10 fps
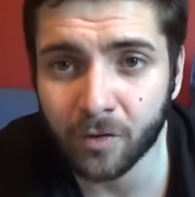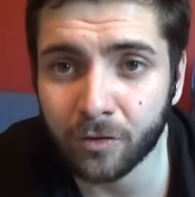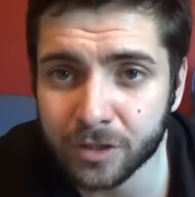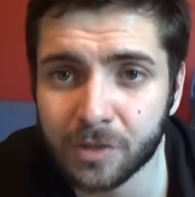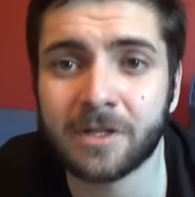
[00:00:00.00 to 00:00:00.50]

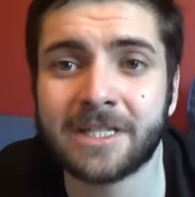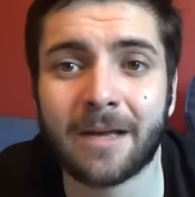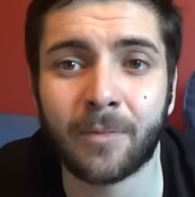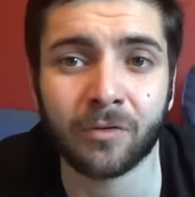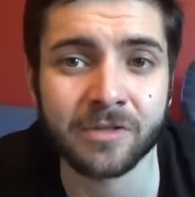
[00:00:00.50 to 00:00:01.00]
2
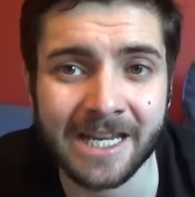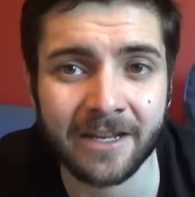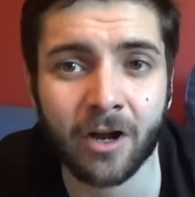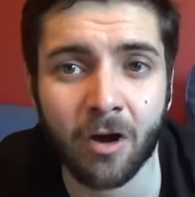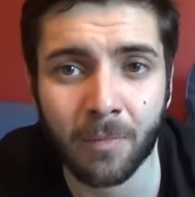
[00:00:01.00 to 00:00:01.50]
attack models in
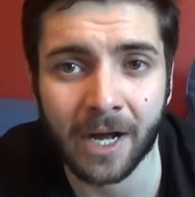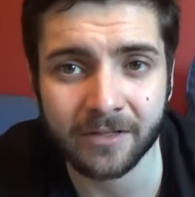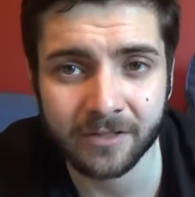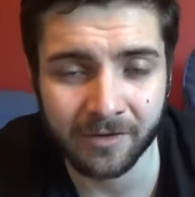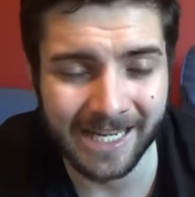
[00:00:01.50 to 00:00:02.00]
the combat.
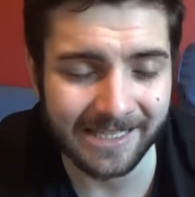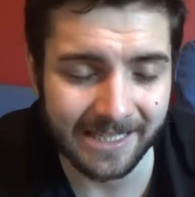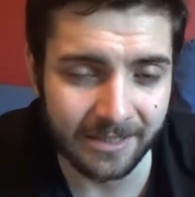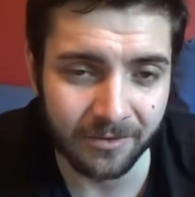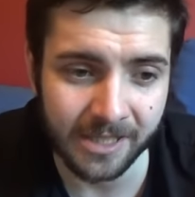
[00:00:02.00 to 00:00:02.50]
So yes, it's
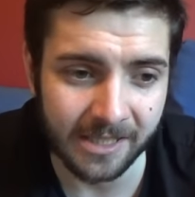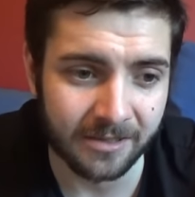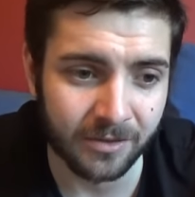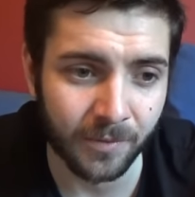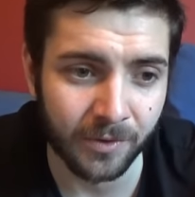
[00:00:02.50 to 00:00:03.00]
still 6s
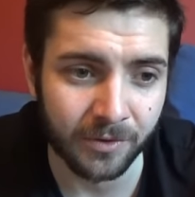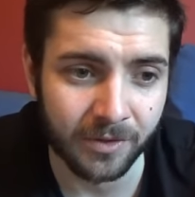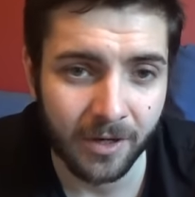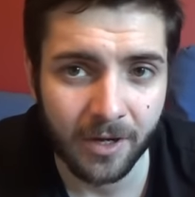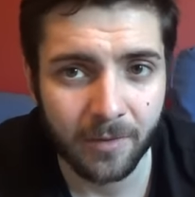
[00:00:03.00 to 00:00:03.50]
to wound,
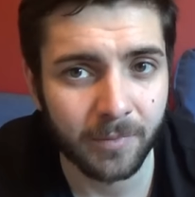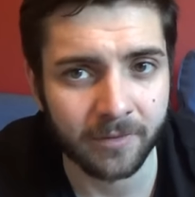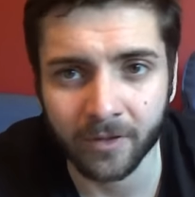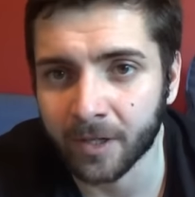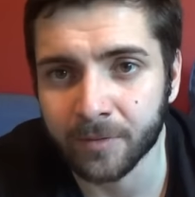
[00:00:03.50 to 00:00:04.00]
but
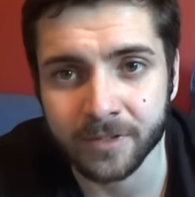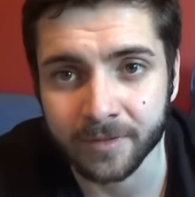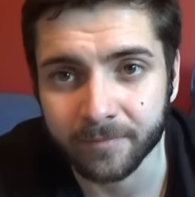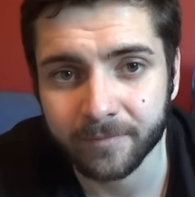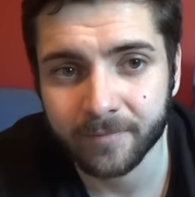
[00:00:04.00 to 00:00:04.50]
you've got loads of
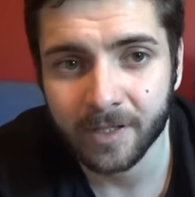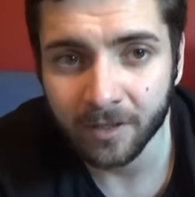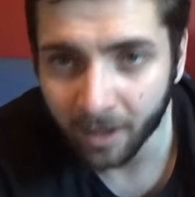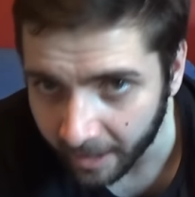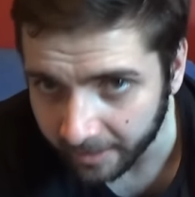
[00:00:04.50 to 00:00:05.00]
them.
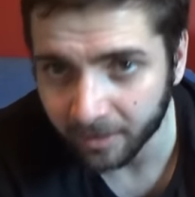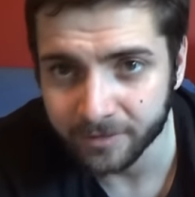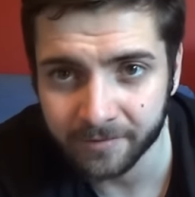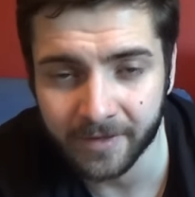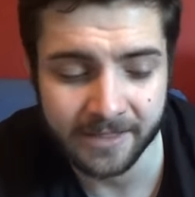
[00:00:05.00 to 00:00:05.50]
And
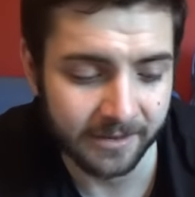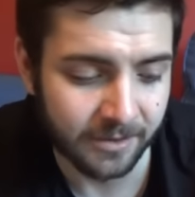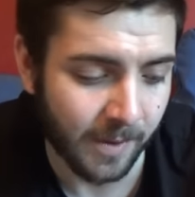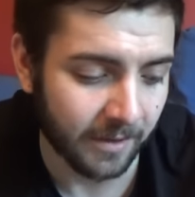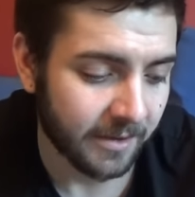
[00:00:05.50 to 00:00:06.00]
lots of feinting
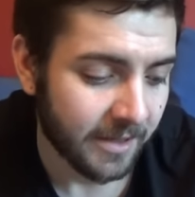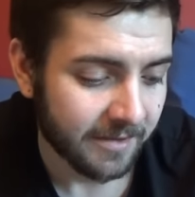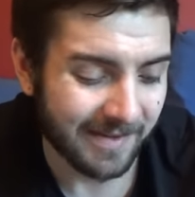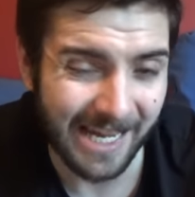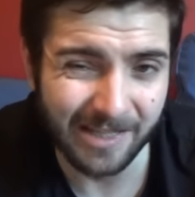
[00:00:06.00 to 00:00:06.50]
as well. If
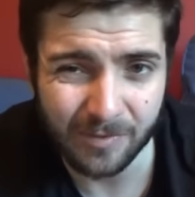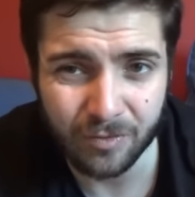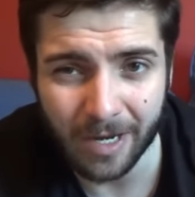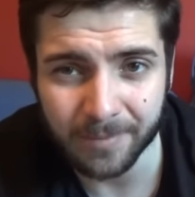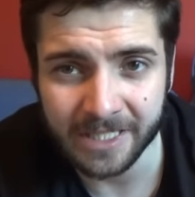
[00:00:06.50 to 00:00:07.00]
you can get some
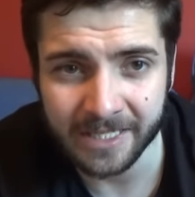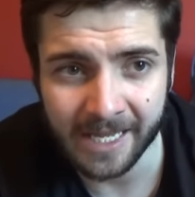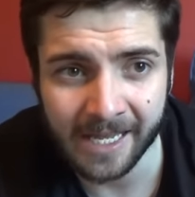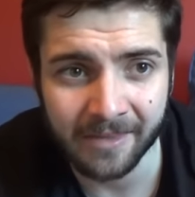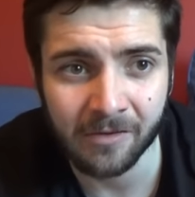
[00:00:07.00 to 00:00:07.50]
traps in
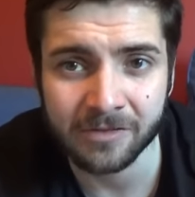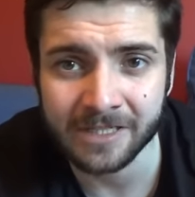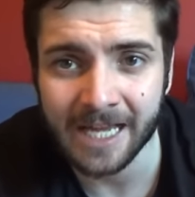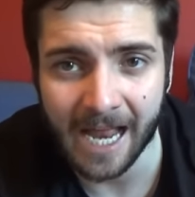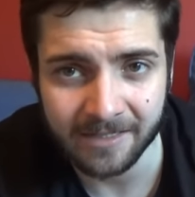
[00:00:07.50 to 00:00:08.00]
there, those
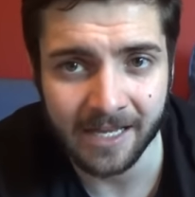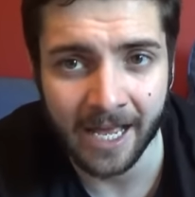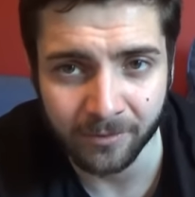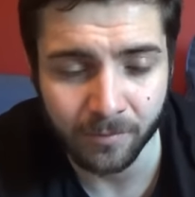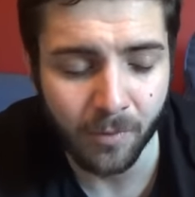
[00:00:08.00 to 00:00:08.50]
attacks
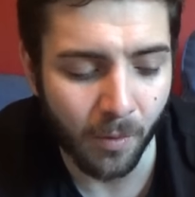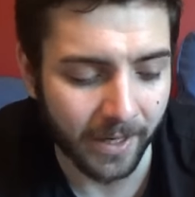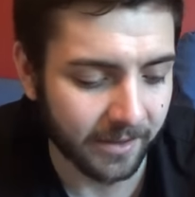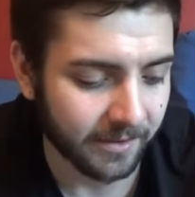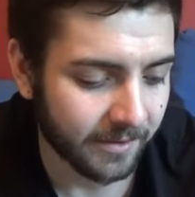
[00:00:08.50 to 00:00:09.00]
add up
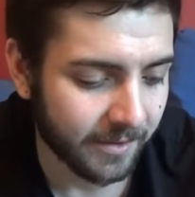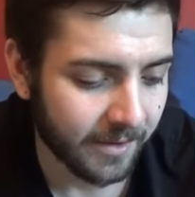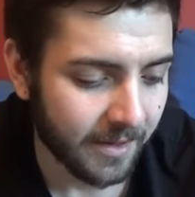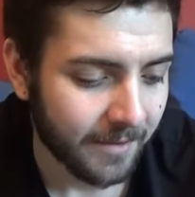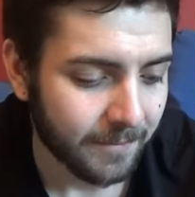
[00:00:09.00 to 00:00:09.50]
quick.
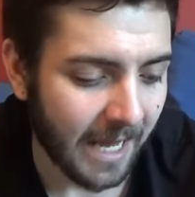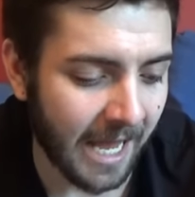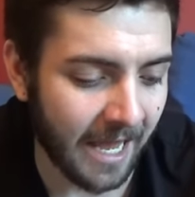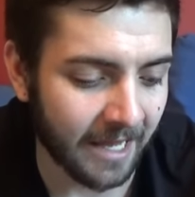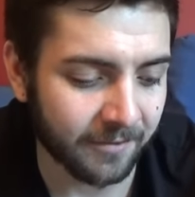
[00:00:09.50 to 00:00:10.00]

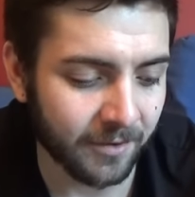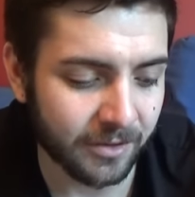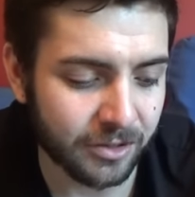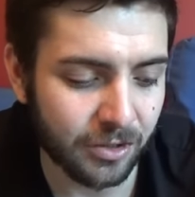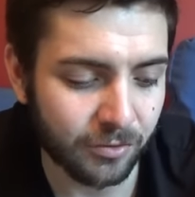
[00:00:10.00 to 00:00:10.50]
And I thought
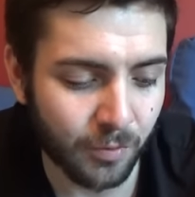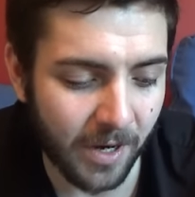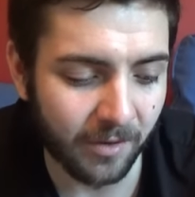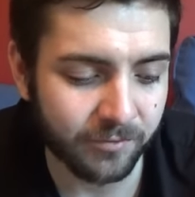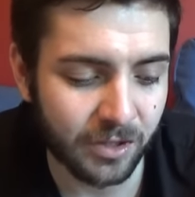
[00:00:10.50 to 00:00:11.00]
the
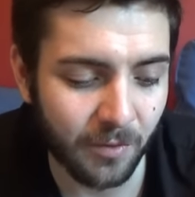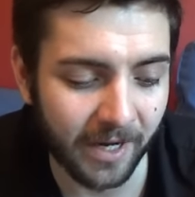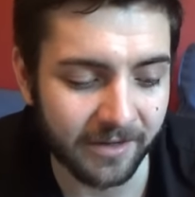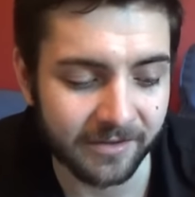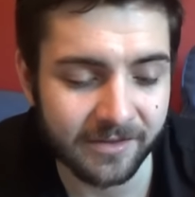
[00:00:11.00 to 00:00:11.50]
12
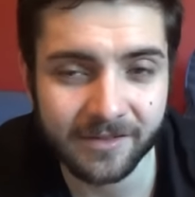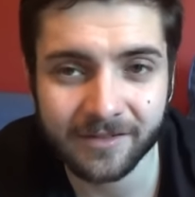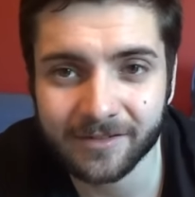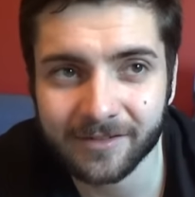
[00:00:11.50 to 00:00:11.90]
2-handers,